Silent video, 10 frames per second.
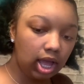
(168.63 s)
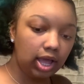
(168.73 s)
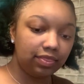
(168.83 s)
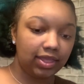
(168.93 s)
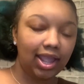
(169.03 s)

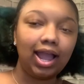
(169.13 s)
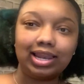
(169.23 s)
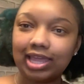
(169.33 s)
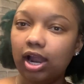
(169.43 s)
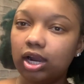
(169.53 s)

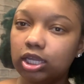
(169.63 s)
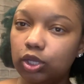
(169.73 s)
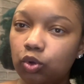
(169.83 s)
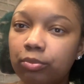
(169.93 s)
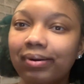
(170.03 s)
they are
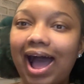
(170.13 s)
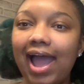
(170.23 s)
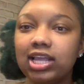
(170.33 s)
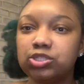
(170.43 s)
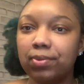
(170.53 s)
cute, but I
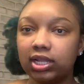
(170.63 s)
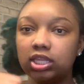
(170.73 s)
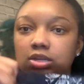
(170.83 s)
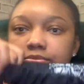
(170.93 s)
expected them